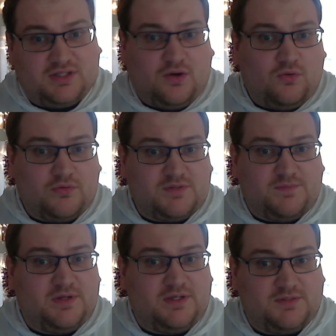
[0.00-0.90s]
that cornering
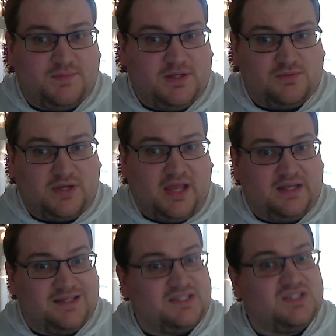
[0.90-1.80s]
speeds were
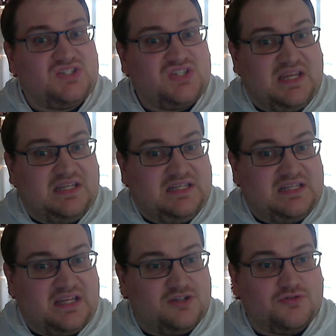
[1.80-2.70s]
getting insanely
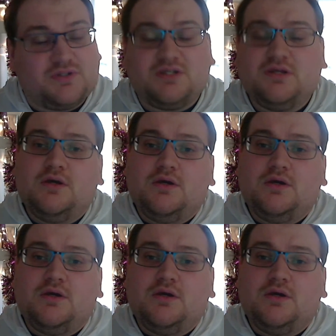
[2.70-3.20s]
dangerous